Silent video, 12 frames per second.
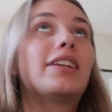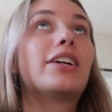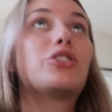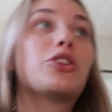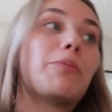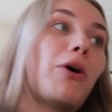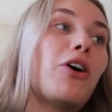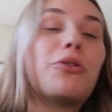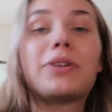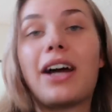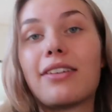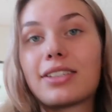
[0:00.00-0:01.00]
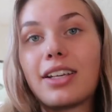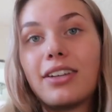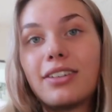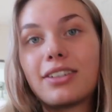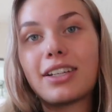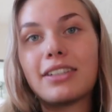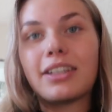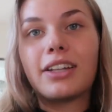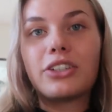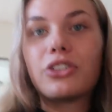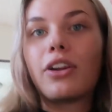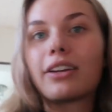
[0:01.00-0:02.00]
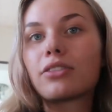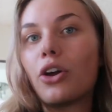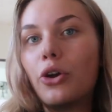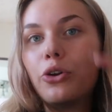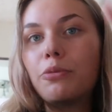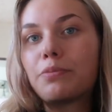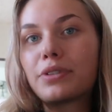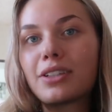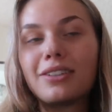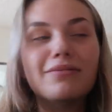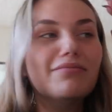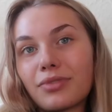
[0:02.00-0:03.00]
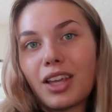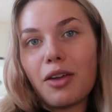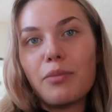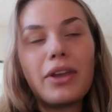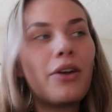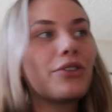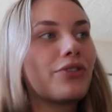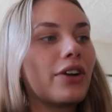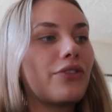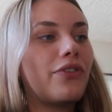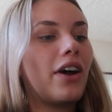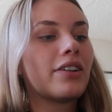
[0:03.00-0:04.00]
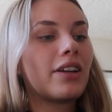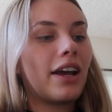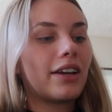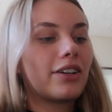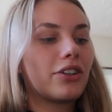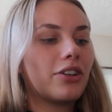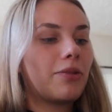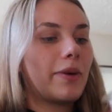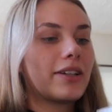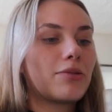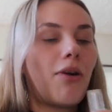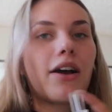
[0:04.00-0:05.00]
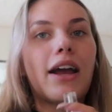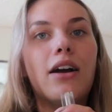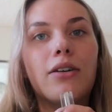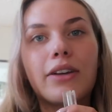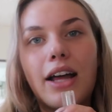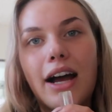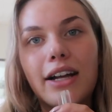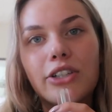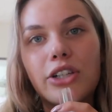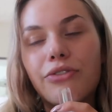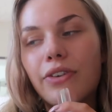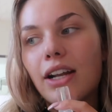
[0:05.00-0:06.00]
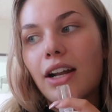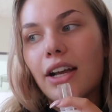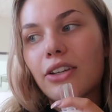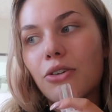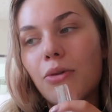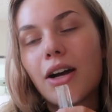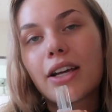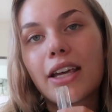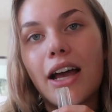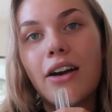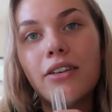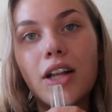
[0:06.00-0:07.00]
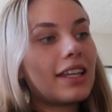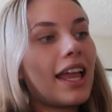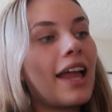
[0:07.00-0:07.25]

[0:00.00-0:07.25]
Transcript: They do the pole without the silks, and then they do like the hoops. But yeah, it was really fun. Like a good way to work out without actually feeling like you're working out.